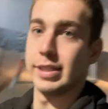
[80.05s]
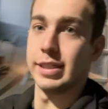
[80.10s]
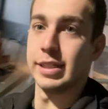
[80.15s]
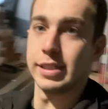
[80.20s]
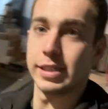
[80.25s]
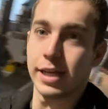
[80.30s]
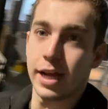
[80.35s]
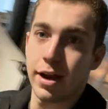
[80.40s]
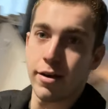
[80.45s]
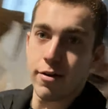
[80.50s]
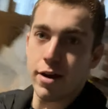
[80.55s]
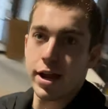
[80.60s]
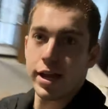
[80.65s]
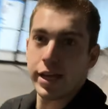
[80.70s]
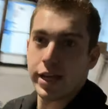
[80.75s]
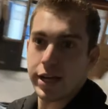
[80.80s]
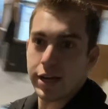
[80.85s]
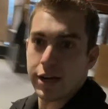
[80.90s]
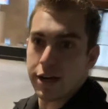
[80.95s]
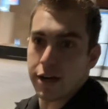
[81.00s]
this guy right
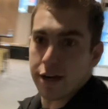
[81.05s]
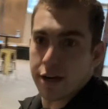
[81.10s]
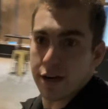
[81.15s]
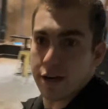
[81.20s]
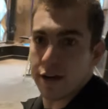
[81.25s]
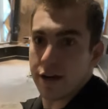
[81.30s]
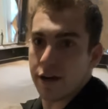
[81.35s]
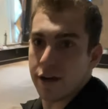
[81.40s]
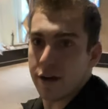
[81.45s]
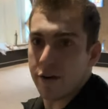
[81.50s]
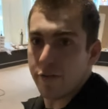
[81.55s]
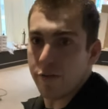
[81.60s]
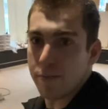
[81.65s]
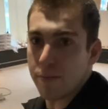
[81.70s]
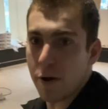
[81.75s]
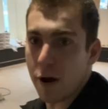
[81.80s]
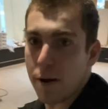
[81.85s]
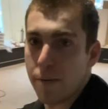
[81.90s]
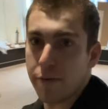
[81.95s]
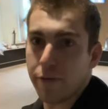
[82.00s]
here from
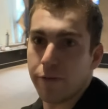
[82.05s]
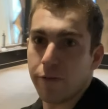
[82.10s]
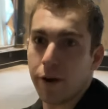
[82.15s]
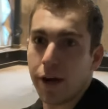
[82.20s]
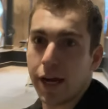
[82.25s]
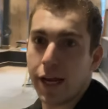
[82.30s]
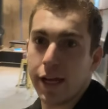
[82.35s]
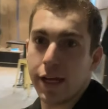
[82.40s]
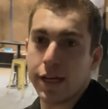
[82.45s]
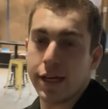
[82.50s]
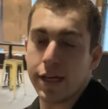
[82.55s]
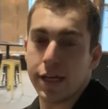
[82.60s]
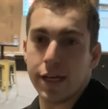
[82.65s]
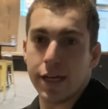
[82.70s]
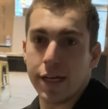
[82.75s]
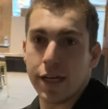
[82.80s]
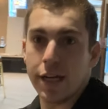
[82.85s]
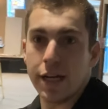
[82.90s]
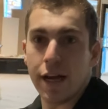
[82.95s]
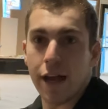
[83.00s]
Harbor Freight.
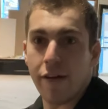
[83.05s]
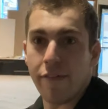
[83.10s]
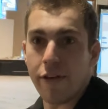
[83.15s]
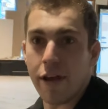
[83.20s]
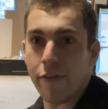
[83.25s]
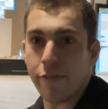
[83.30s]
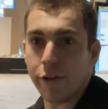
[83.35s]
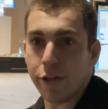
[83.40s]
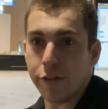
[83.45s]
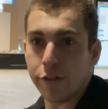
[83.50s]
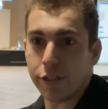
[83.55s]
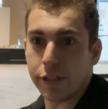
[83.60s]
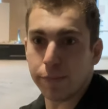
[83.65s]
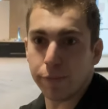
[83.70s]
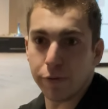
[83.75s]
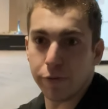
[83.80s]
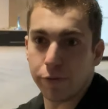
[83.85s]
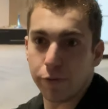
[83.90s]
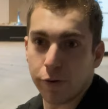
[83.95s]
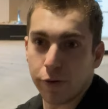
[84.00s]
I've never used it
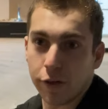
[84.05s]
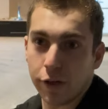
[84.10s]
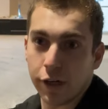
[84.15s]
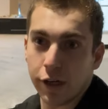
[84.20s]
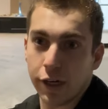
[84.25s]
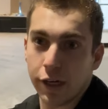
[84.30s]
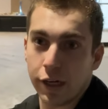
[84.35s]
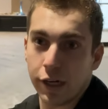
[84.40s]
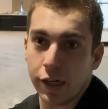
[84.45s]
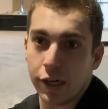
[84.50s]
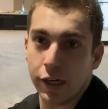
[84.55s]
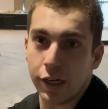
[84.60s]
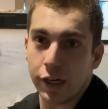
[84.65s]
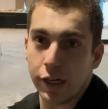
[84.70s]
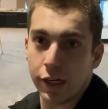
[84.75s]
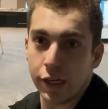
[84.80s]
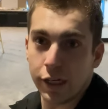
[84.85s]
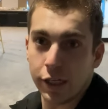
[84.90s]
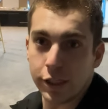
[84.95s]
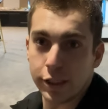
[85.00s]
before.
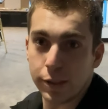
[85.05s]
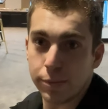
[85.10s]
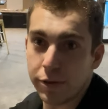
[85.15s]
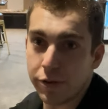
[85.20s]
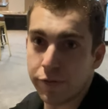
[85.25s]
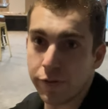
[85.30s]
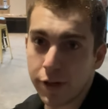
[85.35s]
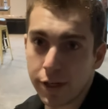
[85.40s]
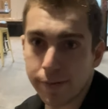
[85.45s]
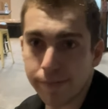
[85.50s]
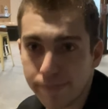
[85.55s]
Should be fun.